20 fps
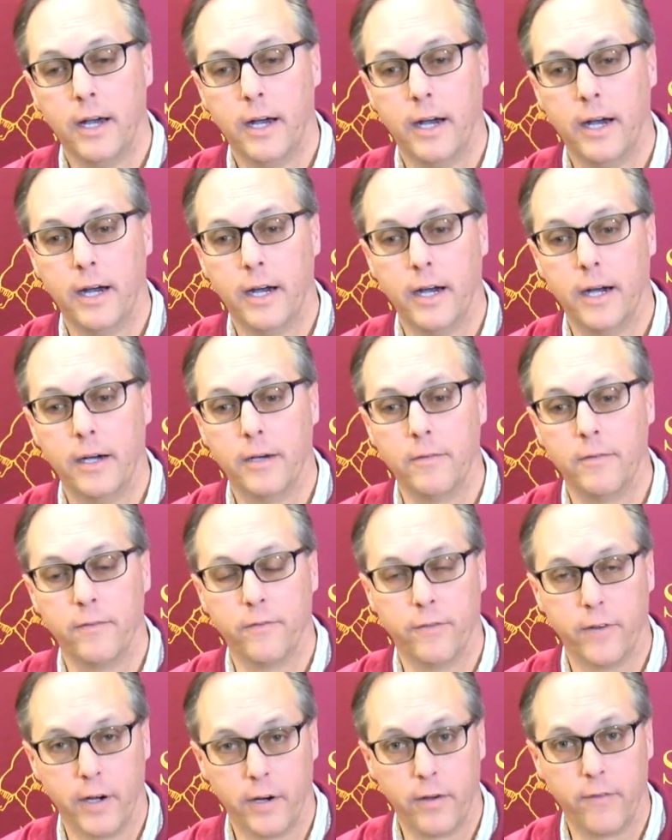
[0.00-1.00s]

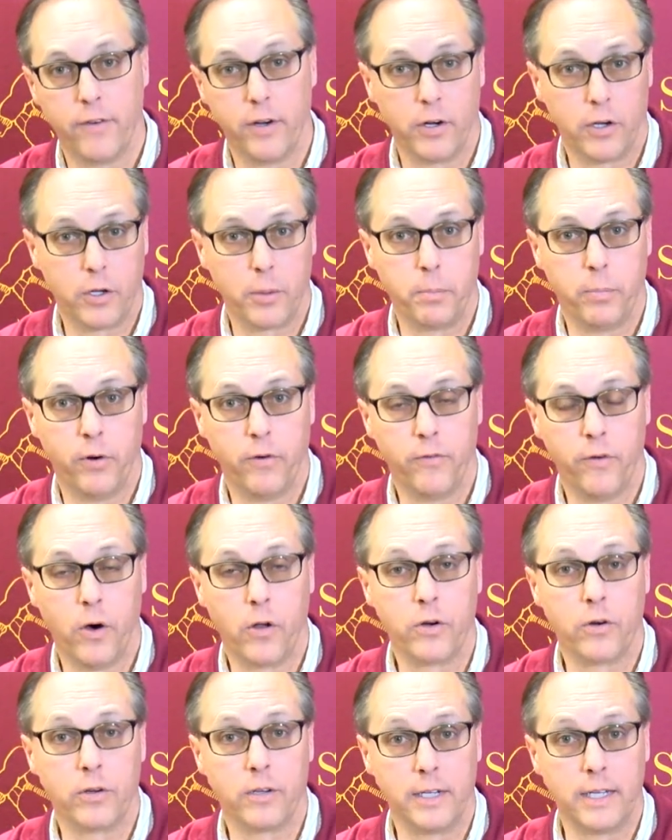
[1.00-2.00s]
very, very good pole
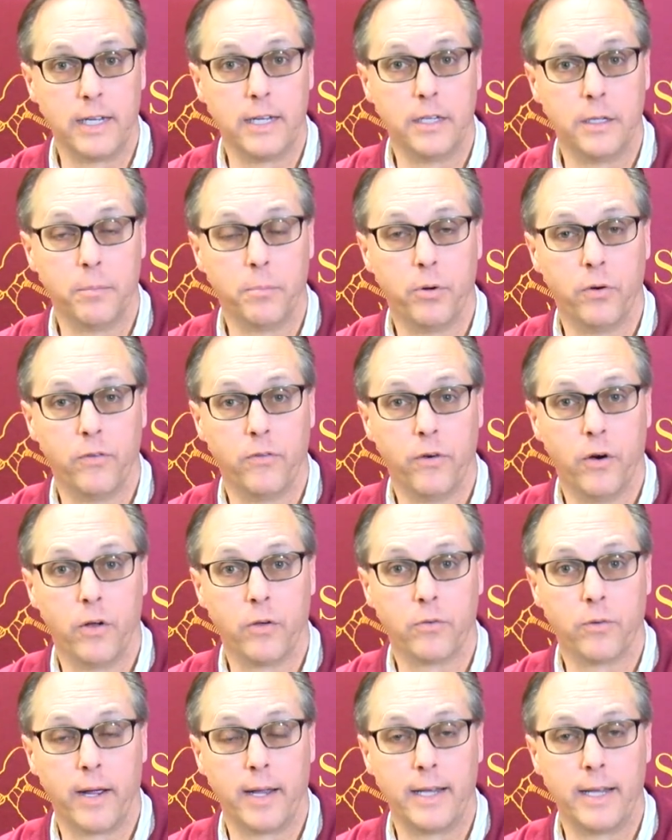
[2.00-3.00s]
vaulter, leading the pole
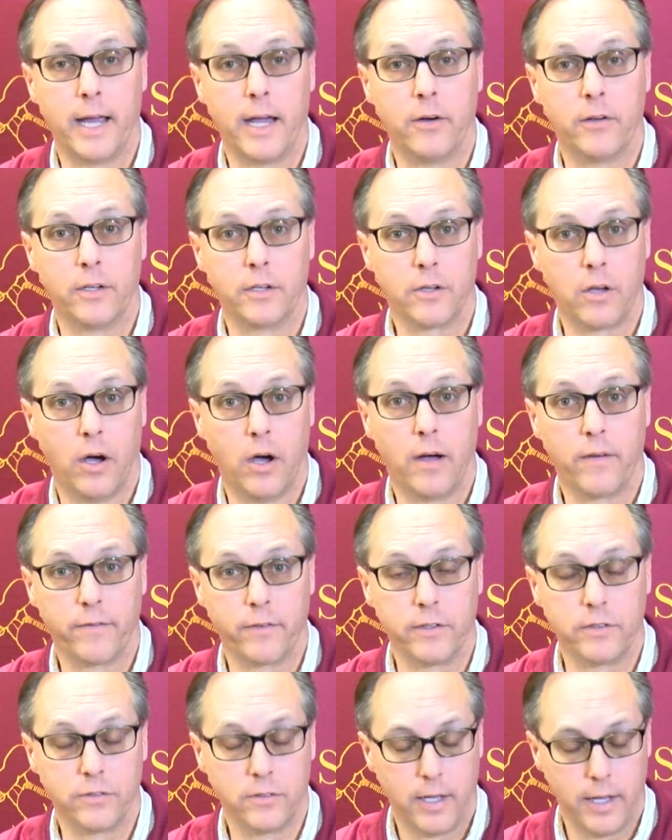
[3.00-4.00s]
vault right now in the
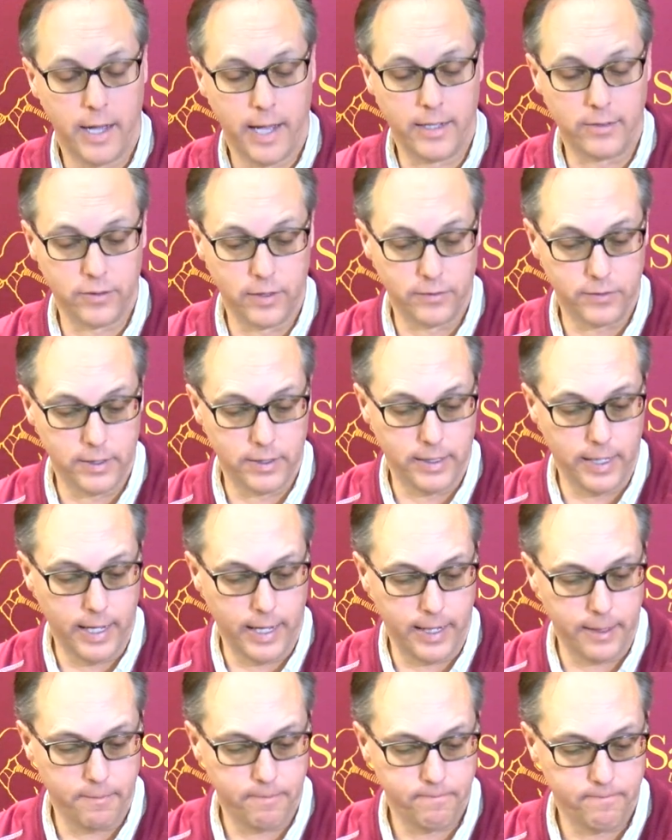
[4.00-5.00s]
conference as of
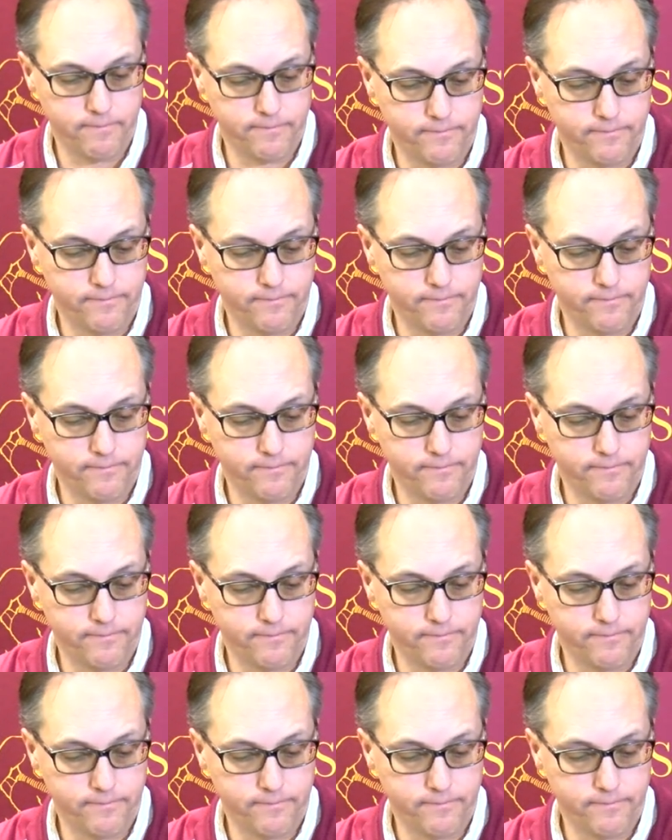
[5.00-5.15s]
today.